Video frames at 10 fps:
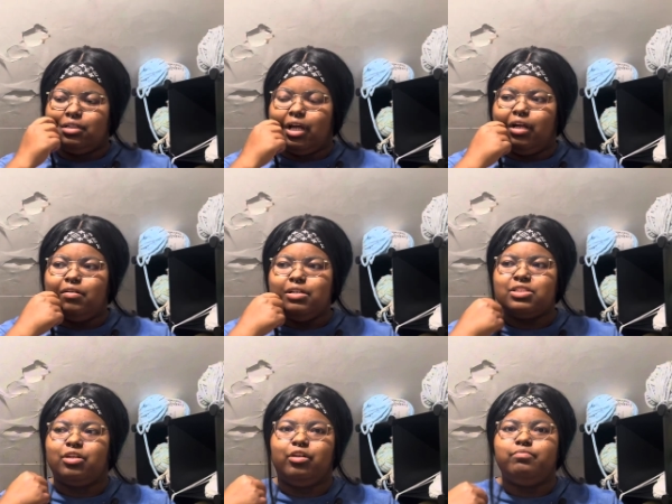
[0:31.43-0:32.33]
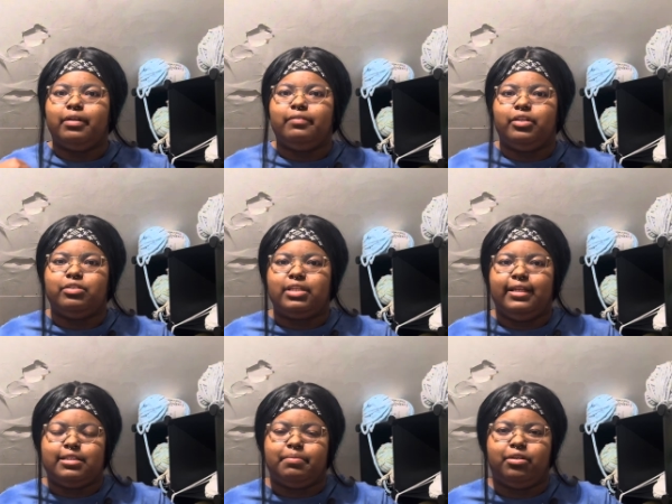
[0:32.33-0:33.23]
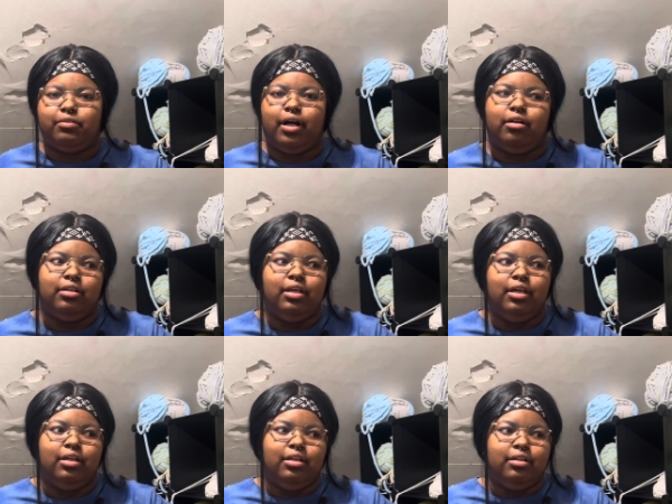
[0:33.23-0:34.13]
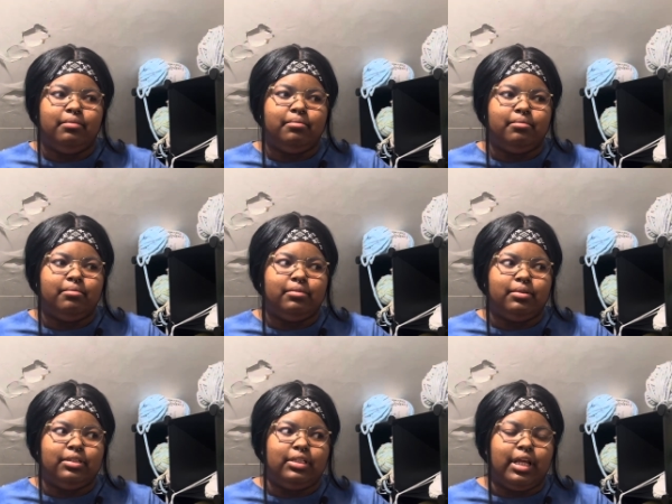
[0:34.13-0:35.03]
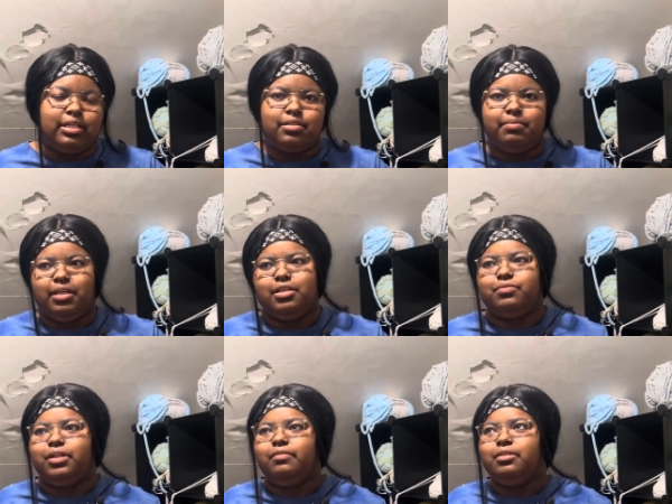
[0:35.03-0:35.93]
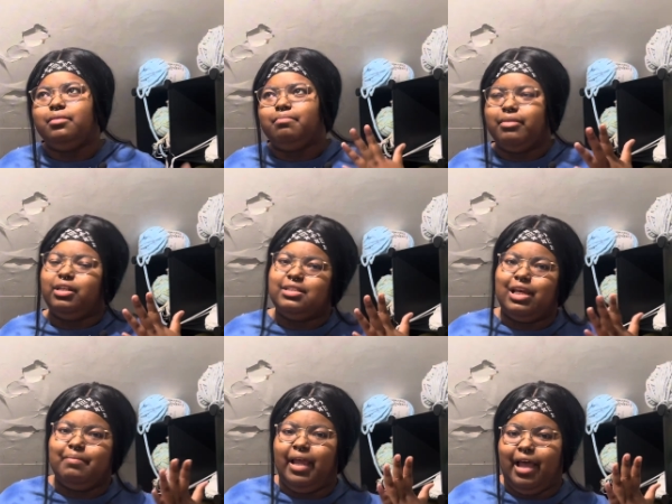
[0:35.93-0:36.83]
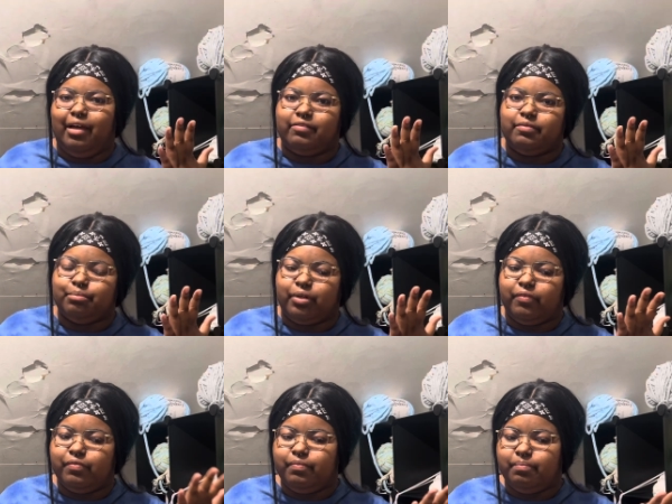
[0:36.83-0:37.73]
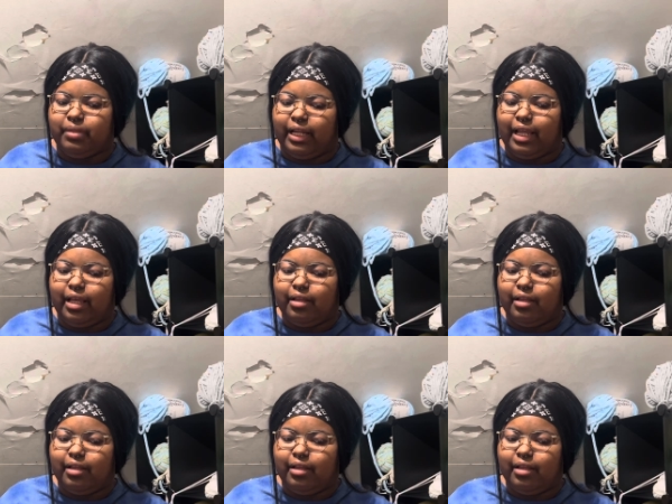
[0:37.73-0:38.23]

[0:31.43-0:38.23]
I always start off my video saying it's been a while. Yes, because whatever amount of time I have, but like